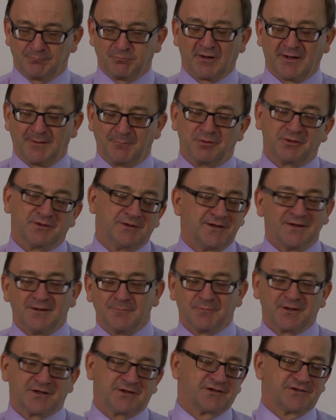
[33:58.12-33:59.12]
blip
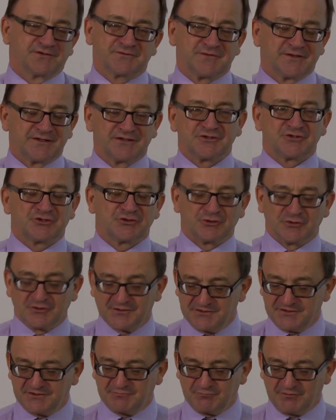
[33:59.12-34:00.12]
because of an
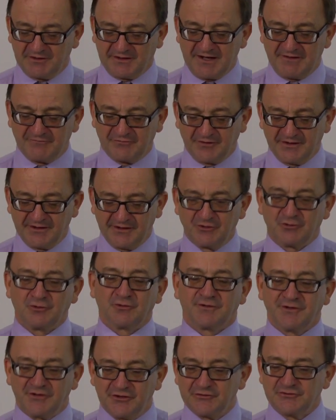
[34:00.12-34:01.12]
insurance recovery
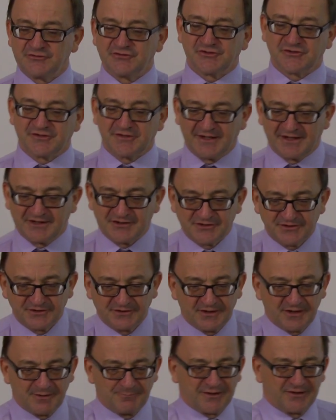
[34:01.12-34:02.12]
or huge
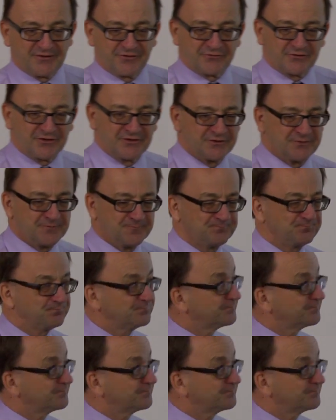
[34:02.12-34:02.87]
donation coming through.